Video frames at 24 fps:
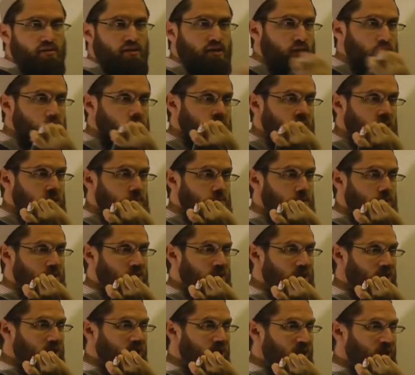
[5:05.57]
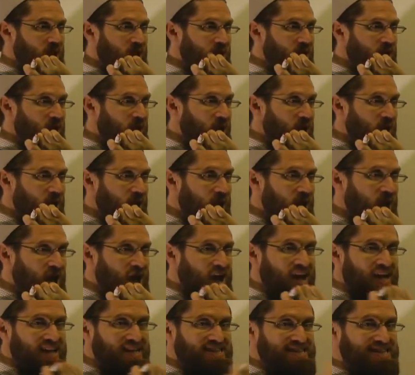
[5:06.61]
The second one,
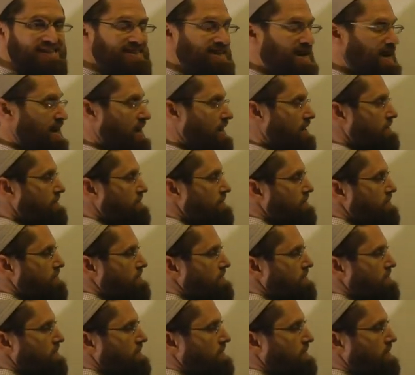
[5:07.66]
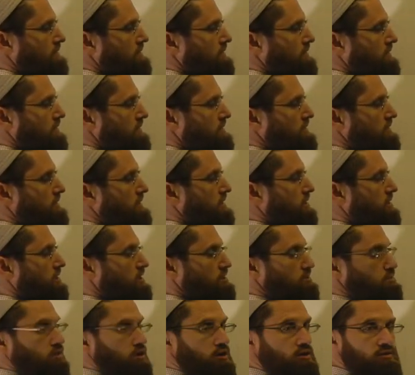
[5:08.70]
ta.
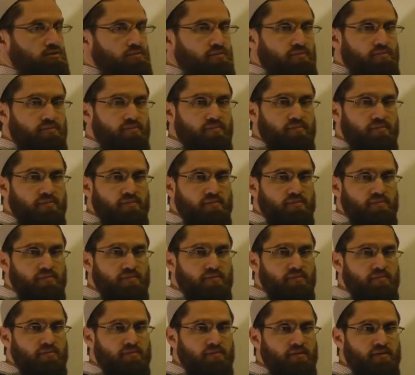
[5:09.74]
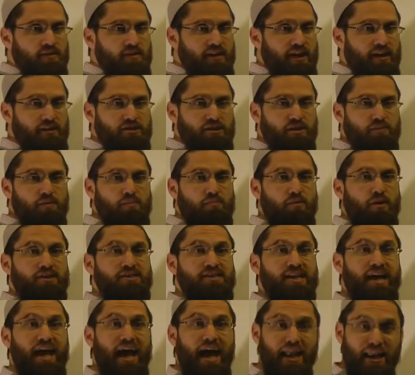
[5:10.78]
Third one, now someone might
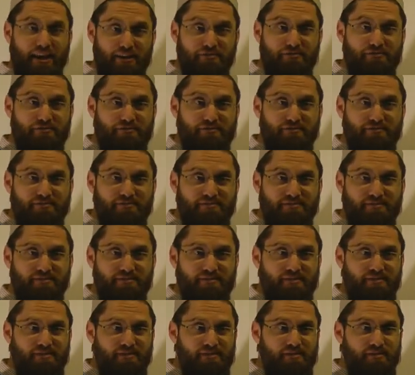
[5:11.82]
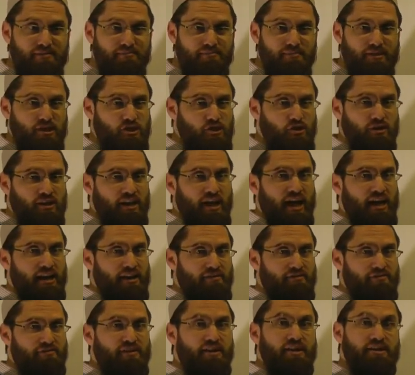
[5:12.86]
say alif, but it's not the alif.
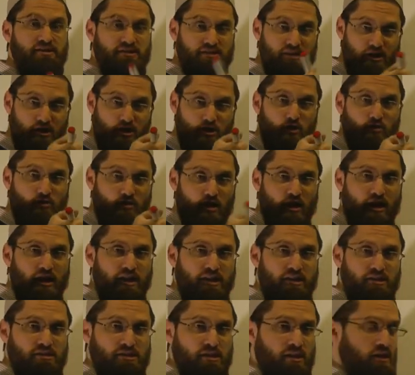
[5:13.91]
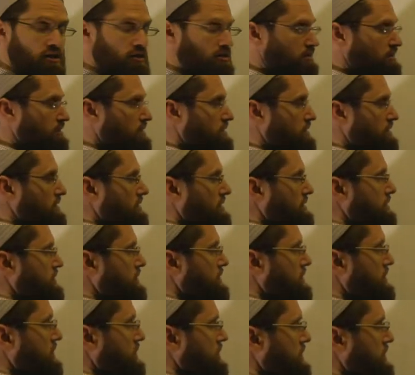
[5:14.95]
It's the, you're right, it's the
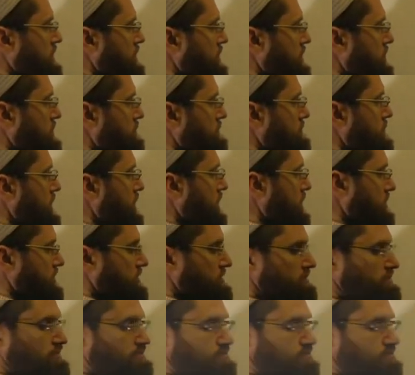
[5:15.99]
ba.